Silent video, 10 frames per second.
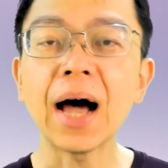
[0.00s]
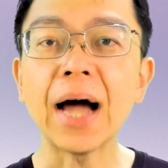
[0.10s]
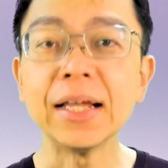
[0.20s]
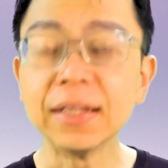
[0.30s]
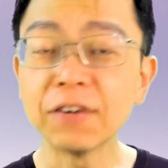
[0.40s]

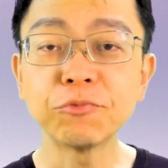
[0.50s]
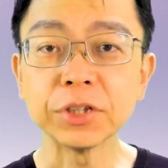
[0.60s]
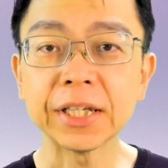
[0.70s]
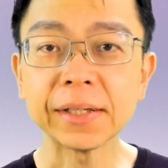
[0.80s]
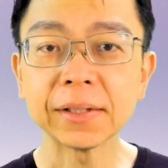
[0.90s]
I love
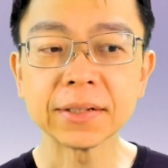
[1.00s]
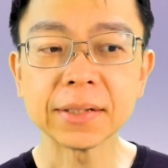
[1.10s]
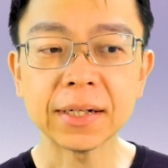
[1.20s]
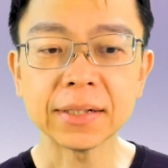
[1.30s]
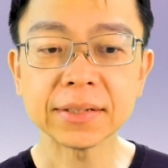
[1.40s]
putting
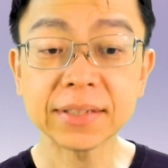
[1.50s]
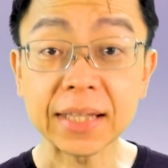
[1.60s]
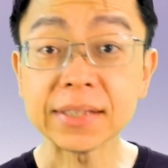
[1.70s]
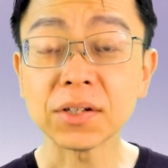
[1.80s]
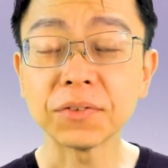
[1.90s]

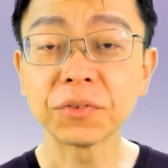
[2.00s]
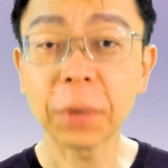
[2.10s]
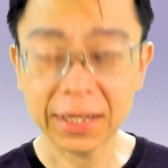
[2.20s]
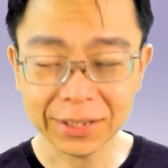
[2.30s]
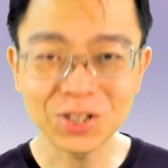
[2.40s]
states of
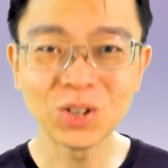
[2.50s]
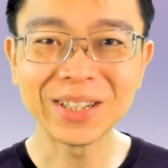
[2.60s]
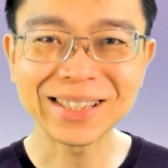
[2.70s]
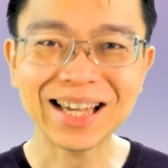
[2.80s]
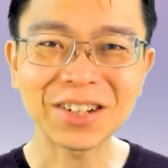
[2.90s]
gratitude
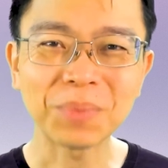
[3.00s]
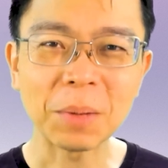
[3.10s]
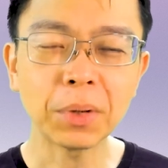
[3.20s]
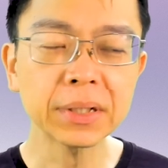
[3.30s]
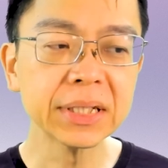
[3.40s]
inside of my
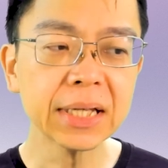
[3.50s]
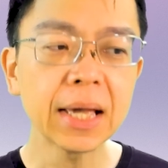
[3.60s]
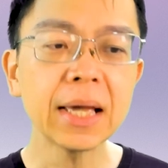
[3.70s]
body.